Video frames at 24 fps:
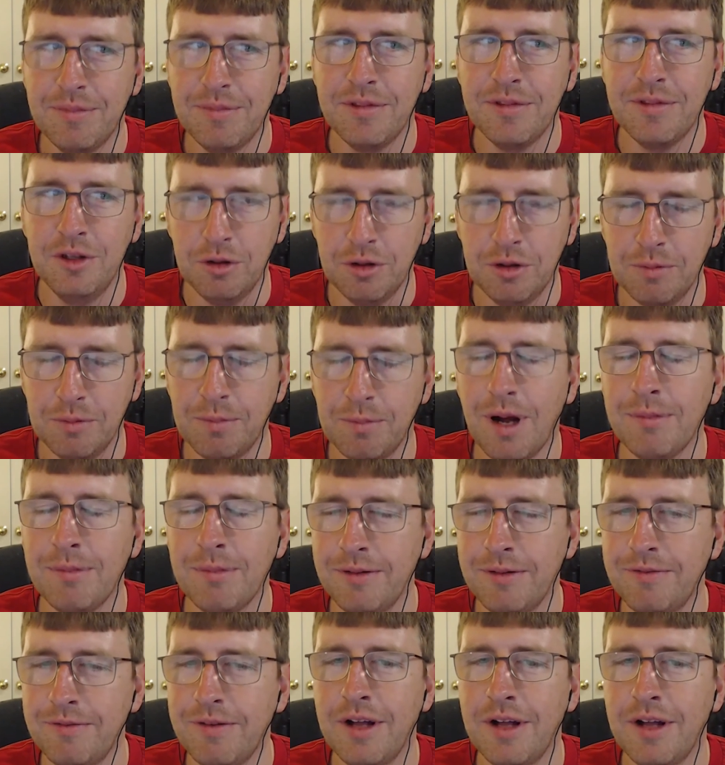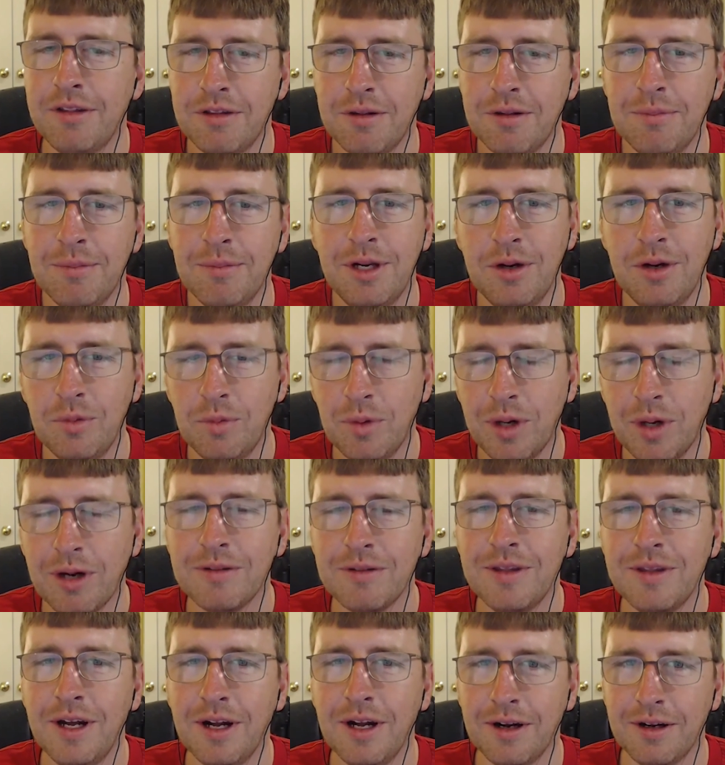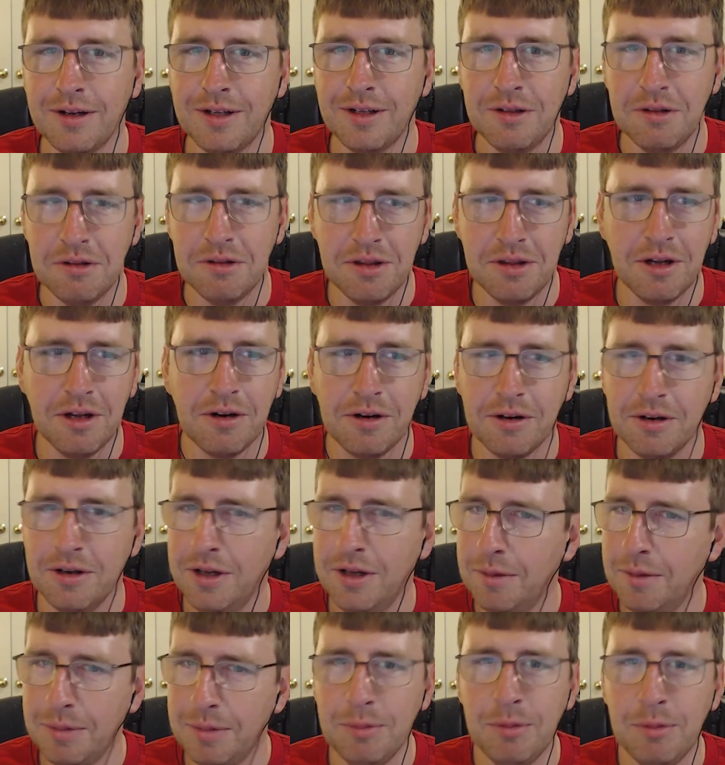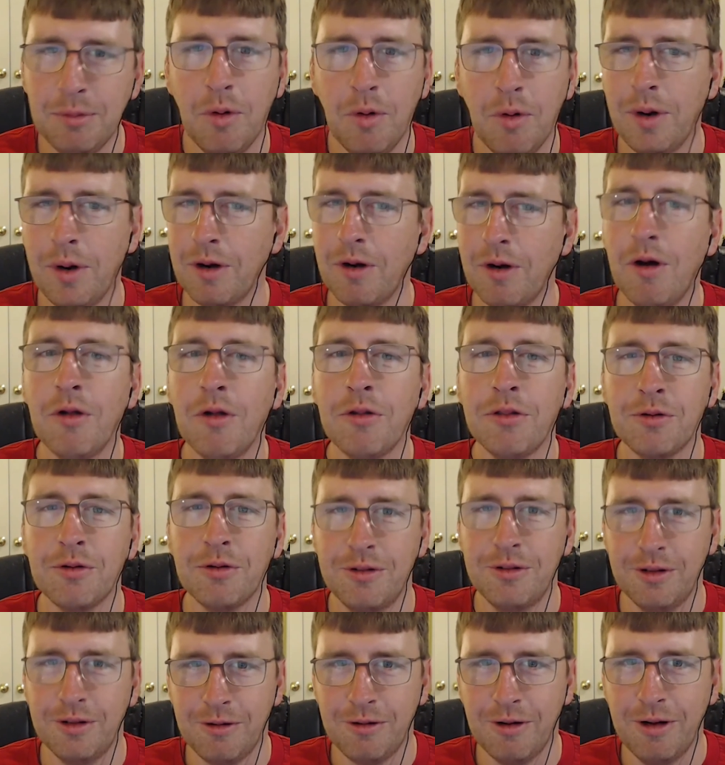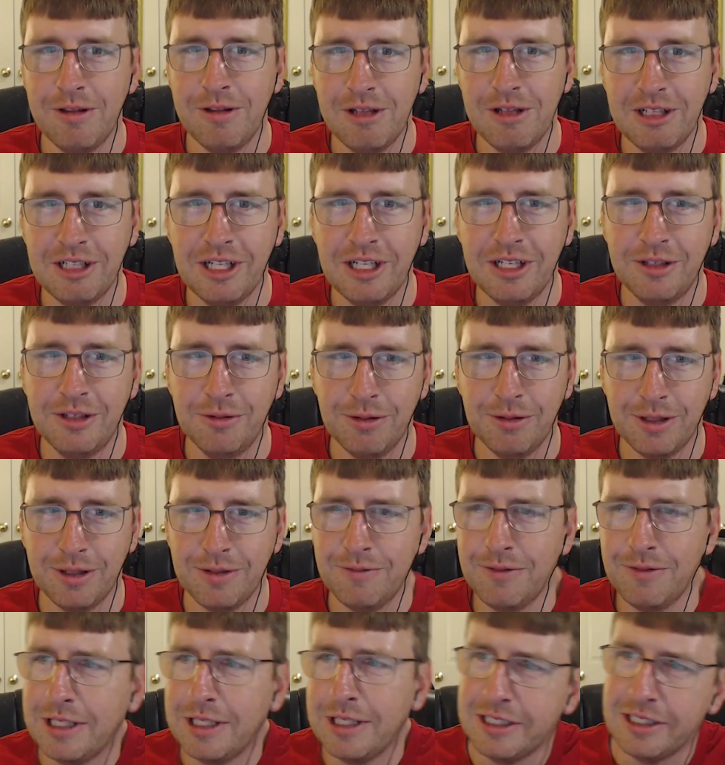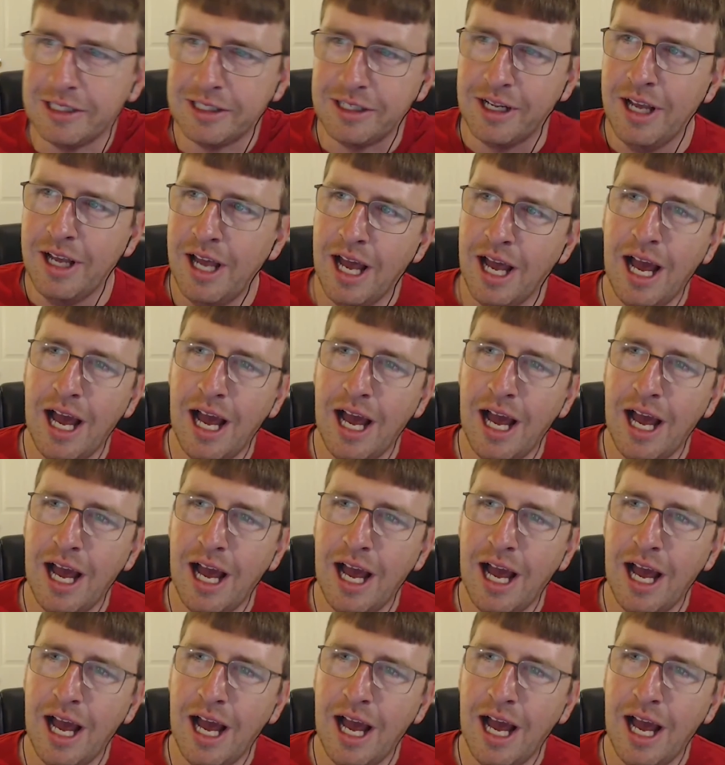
you could probably find somebody to wear it there because people wear all sorts of crazy shit to a convention.